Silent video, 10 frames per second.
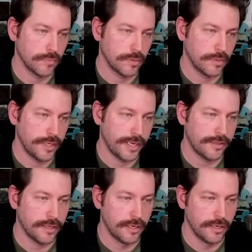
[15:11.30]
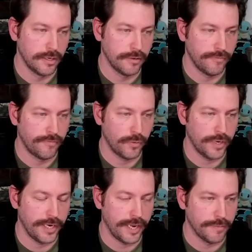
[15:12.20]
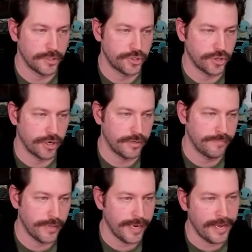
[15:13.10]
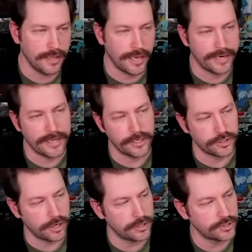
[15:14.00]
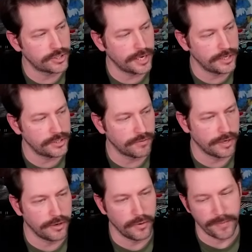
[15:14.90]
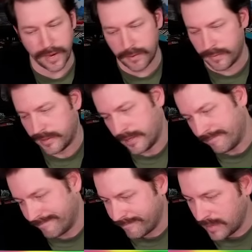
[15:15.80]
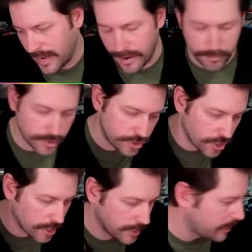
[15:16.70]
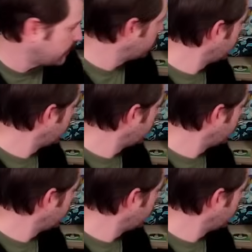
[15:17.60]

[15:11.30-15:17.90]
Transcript: They got the 40 damage Char. I kind of like that Char just in case you run into a baby, but then the Ember Char can